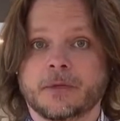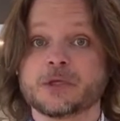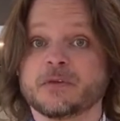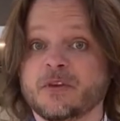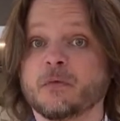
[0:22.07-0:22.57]

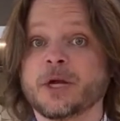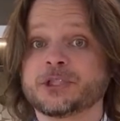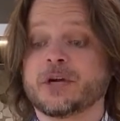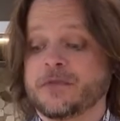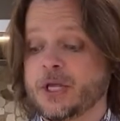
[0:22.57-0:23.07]
So if you've watched
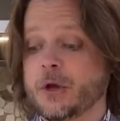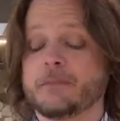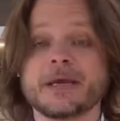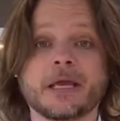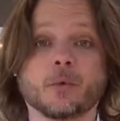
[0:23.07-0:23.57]
our video on
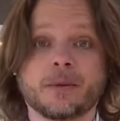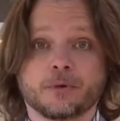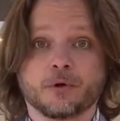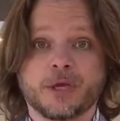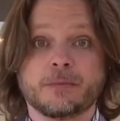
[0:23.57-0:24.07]
making whipped
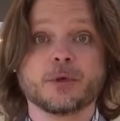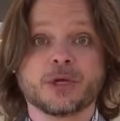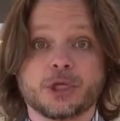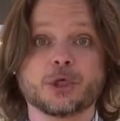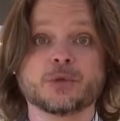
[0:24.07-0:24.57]
cream, you
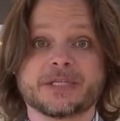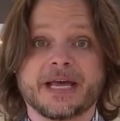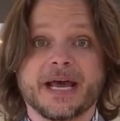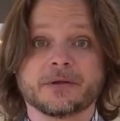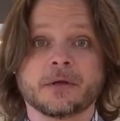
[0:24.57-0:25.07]
can use
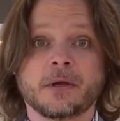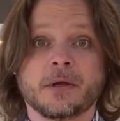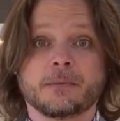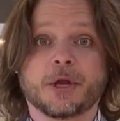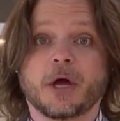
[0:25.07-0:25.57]
that,
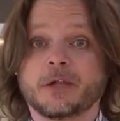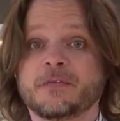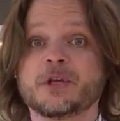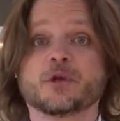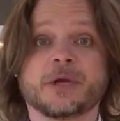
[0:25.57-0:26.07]
but all of
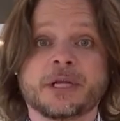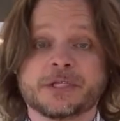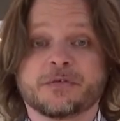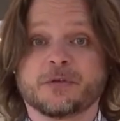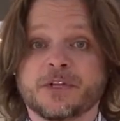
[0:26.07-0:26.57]
the ingredients
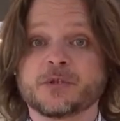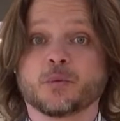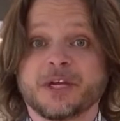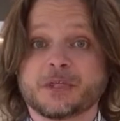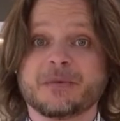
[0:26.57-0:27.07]
for this
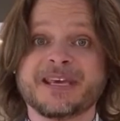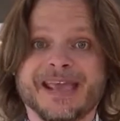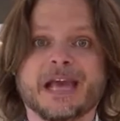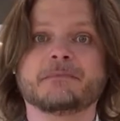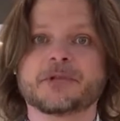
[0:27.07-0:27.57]
recipe
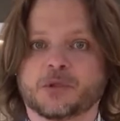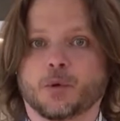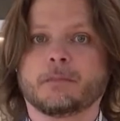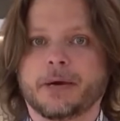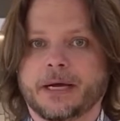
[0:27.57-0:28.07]
can be
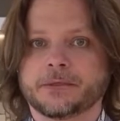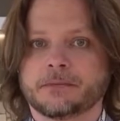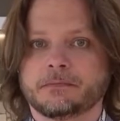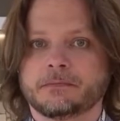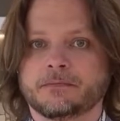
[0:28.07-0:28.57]
store-bought.
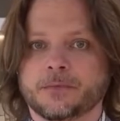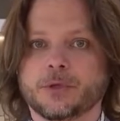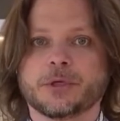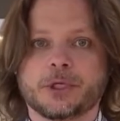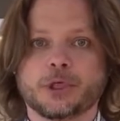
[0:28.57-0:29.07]

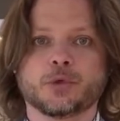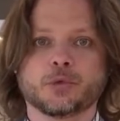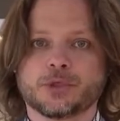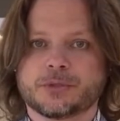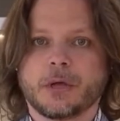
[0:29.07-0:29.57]
You can
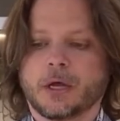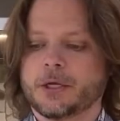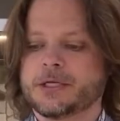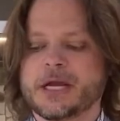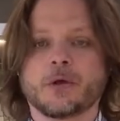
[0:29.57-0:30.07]
use
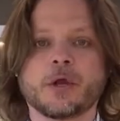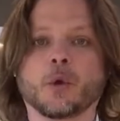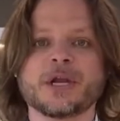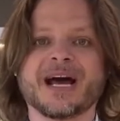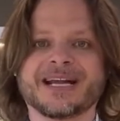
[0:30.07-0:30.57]
dairy
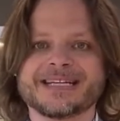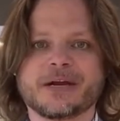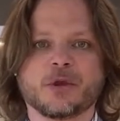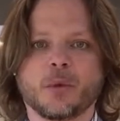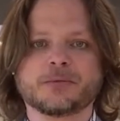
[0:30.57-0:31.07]
or
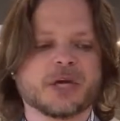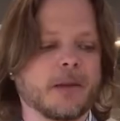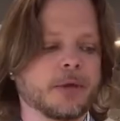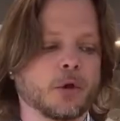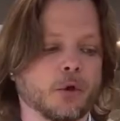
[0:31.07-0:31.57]
non-dairy whipped
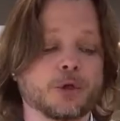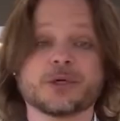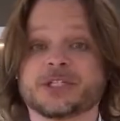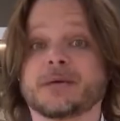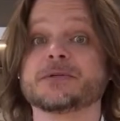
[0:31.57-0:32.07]
topping, or you
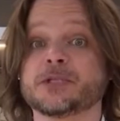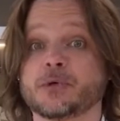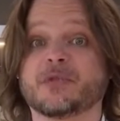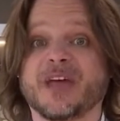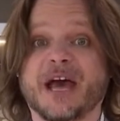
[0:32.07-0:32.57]
could
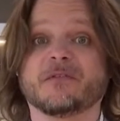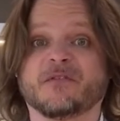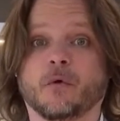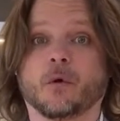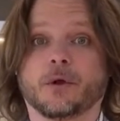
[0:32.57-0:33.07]
substitute that
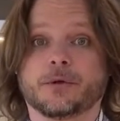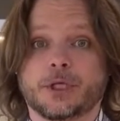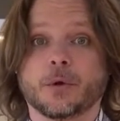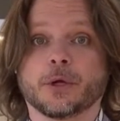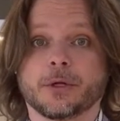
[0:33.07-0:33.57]
for
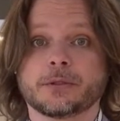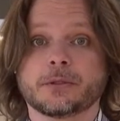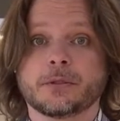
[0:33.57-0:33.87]
yogurt.